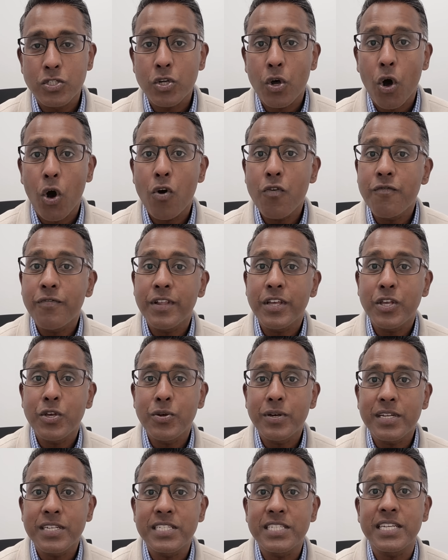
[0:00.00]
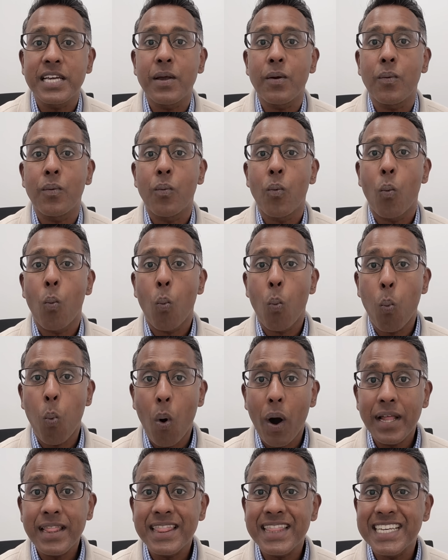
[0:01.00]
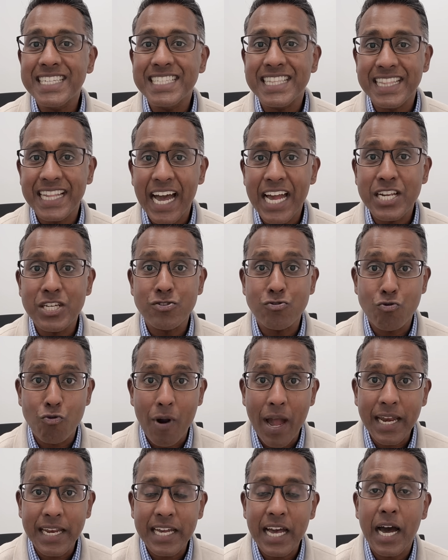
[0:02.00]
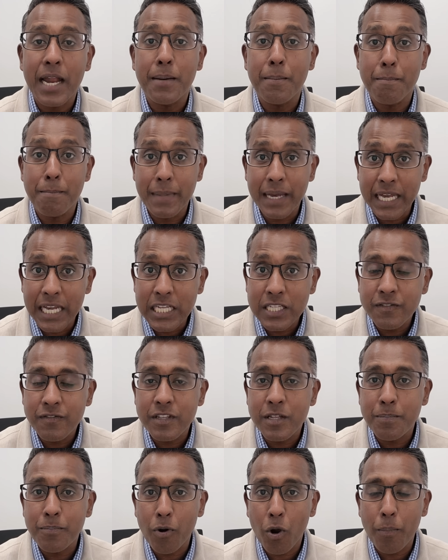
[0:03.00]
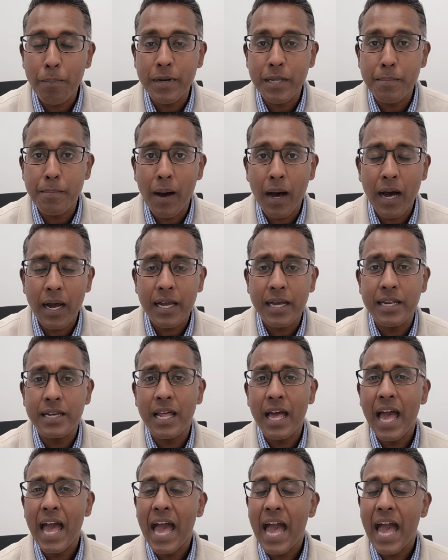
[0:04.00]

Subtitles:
So hopefully you can see what this latest rate cut means for the property market,